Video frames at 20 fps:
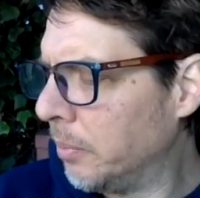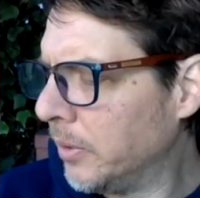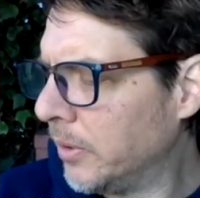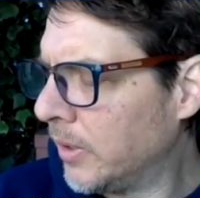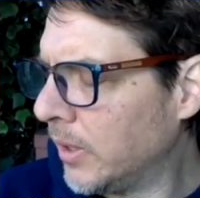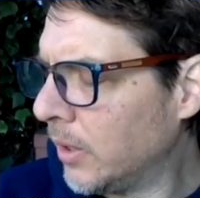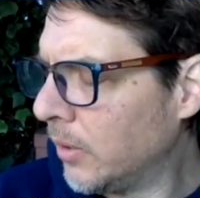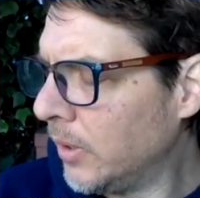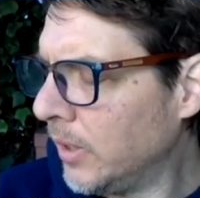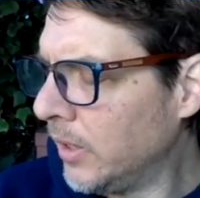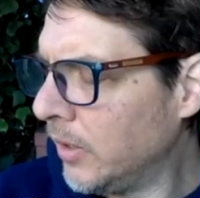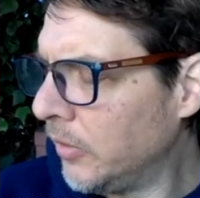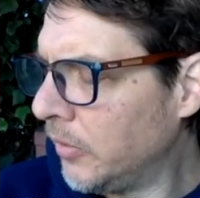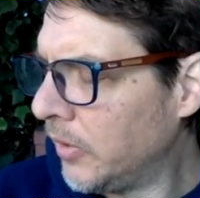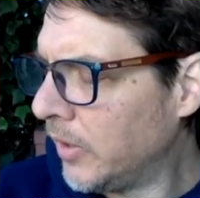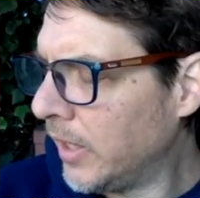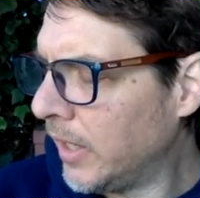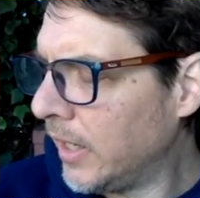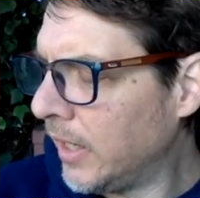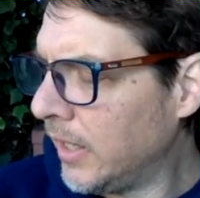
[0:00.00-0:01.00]
But there
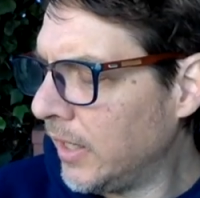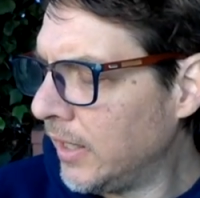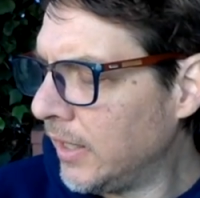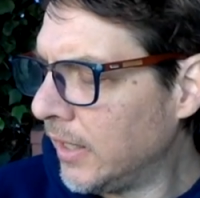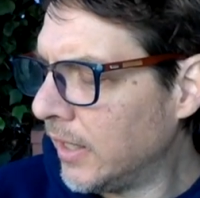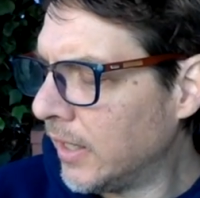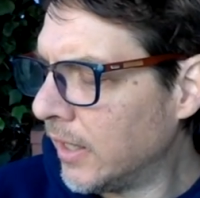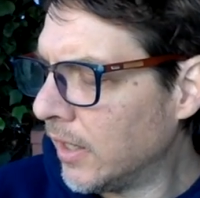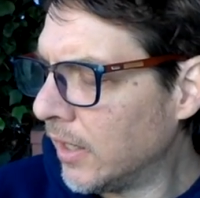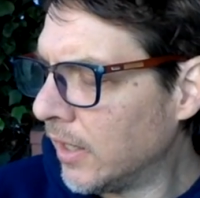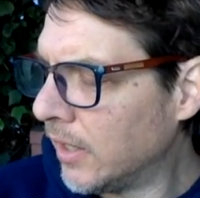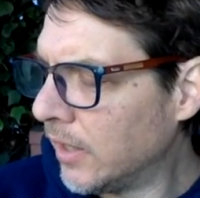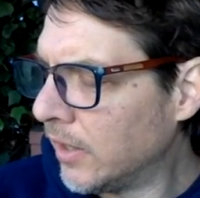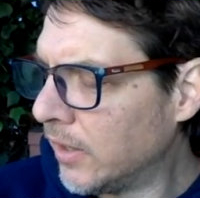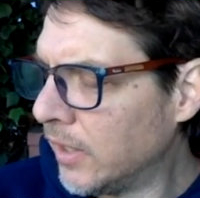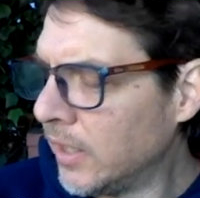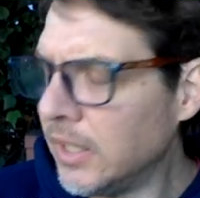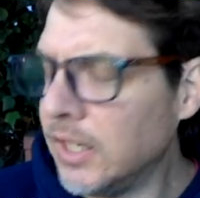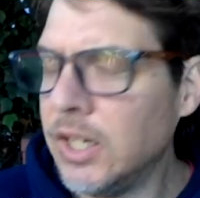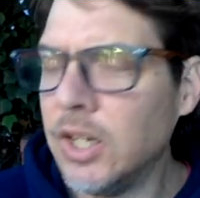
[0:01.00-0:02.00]
is a
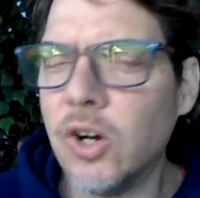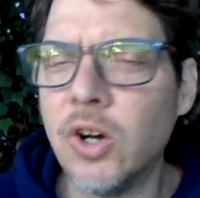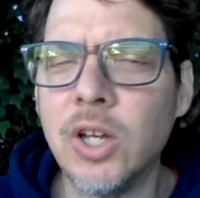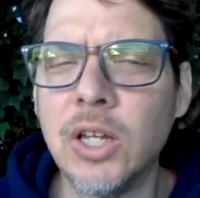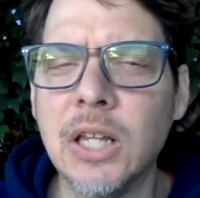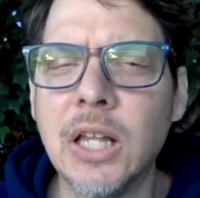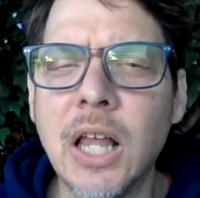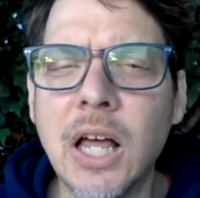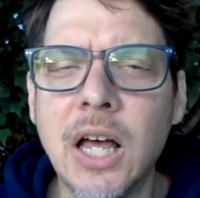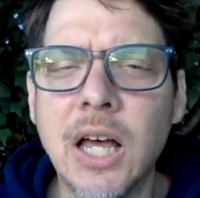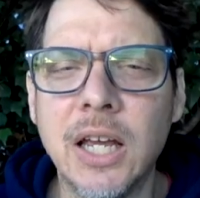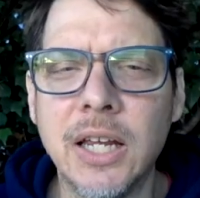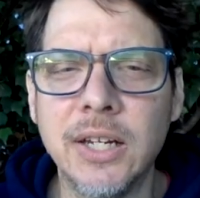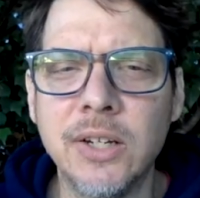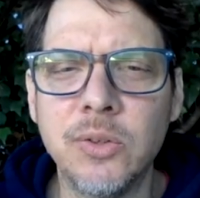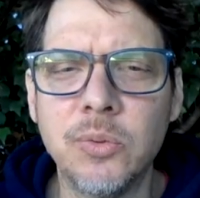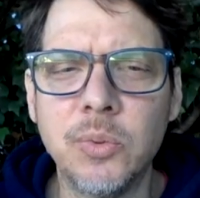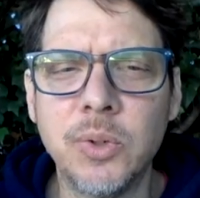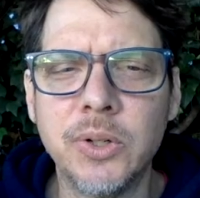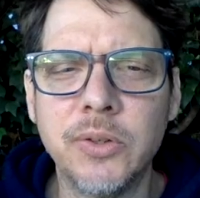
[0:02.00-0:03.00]
thingy
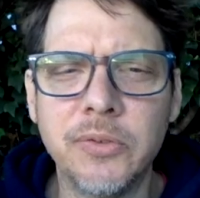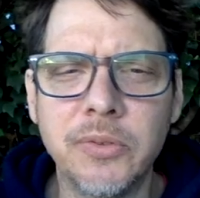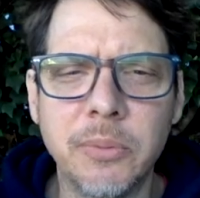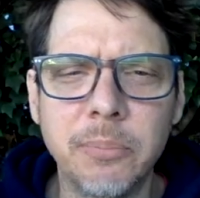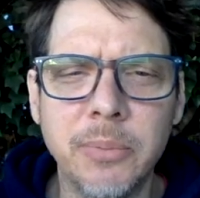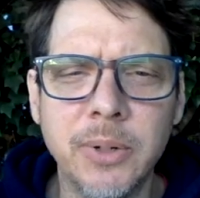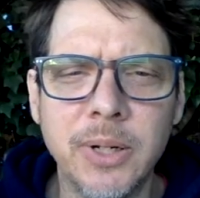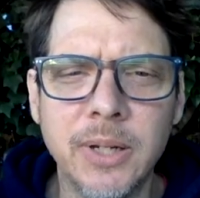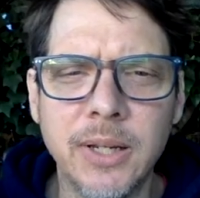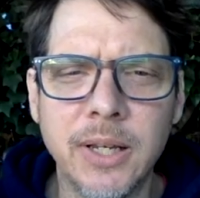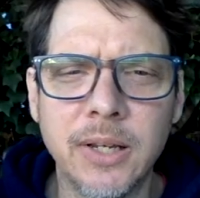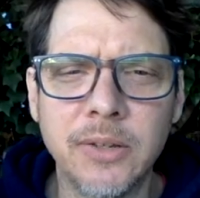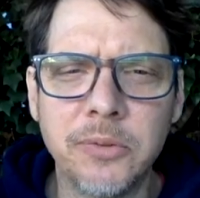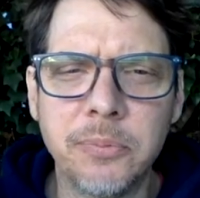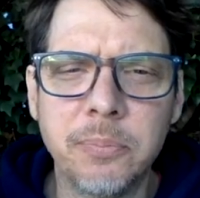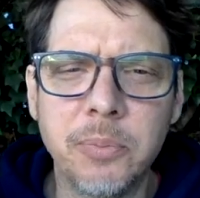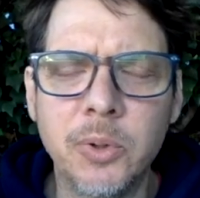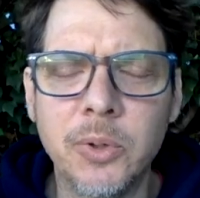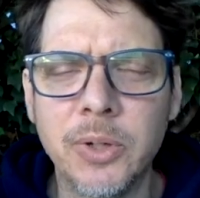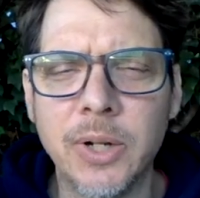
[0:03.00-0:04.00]
online where somebody has
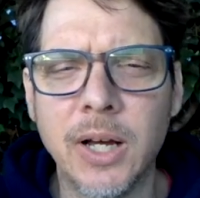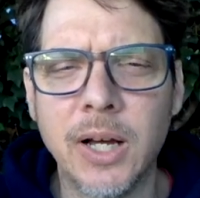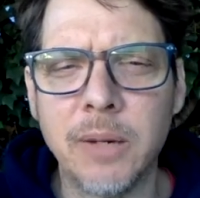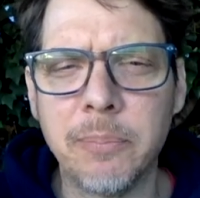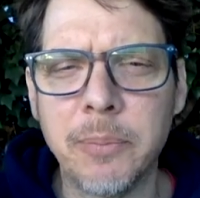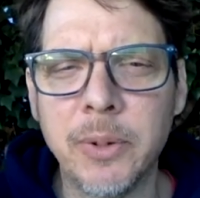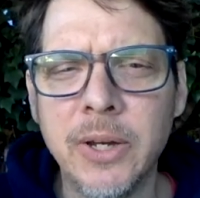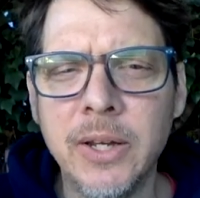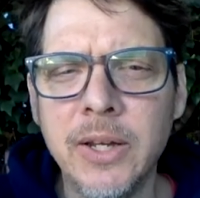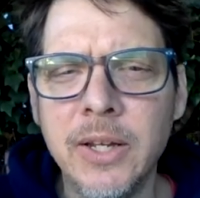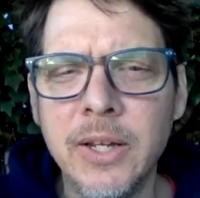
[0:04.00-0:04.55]
put up